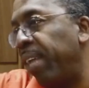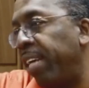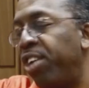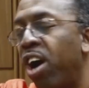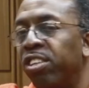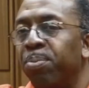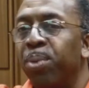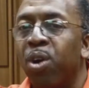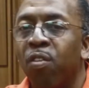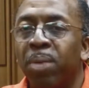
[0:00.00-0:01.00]
tossed the
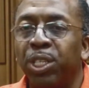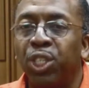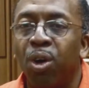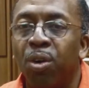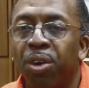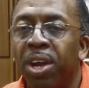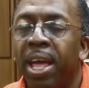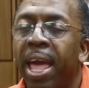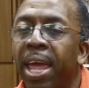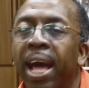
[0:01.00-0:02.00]
book over my shoulder
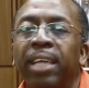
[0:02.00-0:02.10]
and I